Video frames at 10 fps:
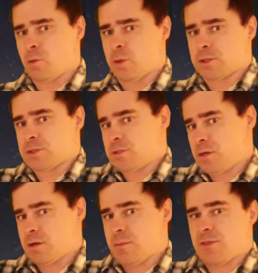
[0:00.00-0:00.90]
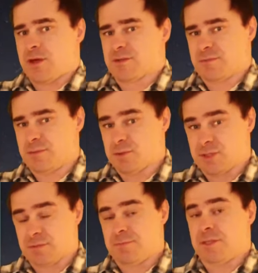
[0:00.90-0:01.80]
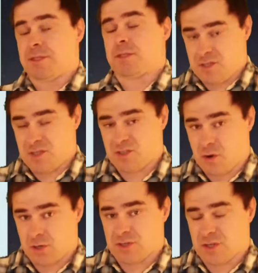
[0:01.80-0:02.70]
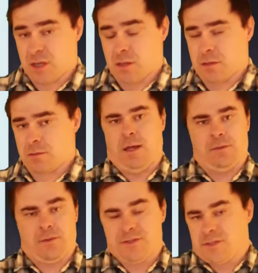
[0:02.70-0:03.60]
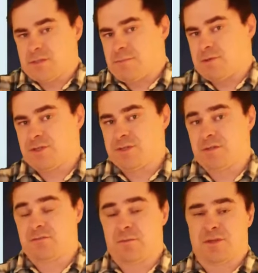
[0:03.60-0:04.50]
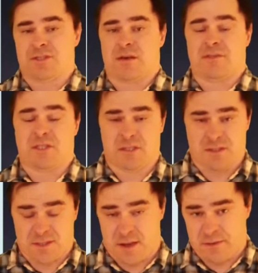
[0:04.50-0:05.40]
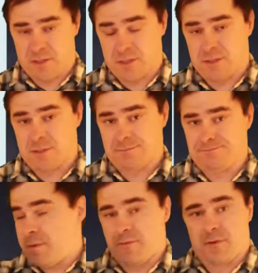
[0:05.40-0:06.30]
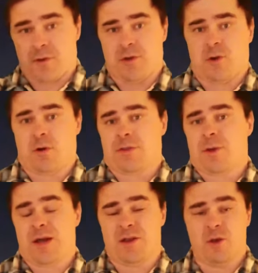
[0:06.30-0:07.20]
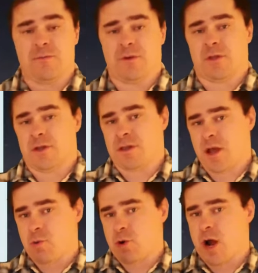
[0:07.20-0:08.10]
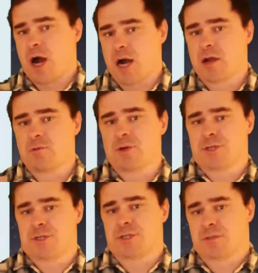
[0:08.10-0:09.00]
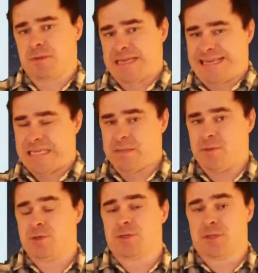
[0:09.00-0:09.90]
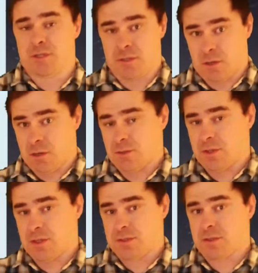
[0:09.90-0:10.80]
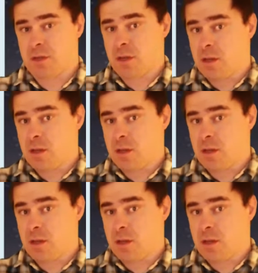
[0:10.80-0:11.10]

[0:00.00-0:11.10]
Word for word: which a couple thousand people speak Scottish Gaelic. And this has persisted from the 1770s. A bit further north, you had Newfoundland, and there were Irish speaking communities on this